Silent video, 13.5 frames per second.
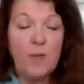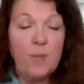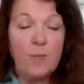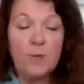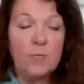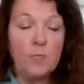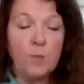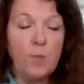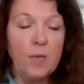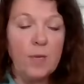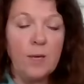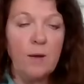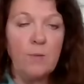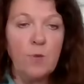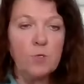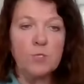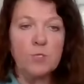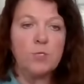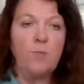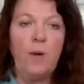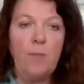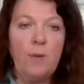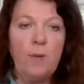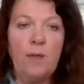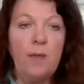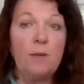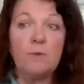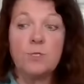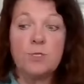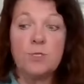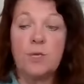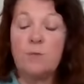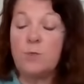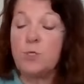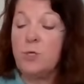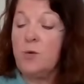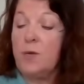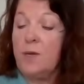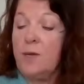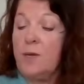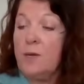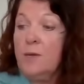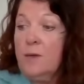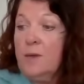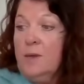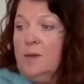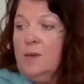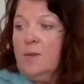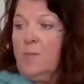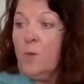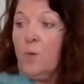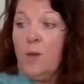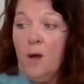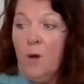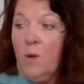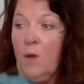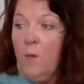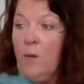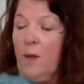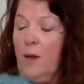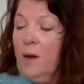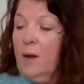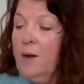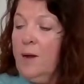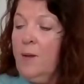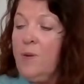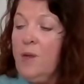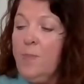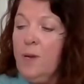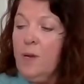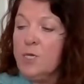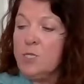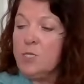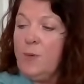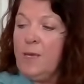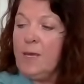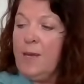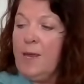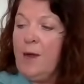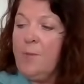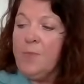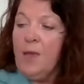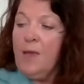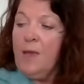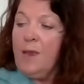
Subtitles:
people didn't speak up, not just the public, it was shocking. But we are where we are, and people are speaking out.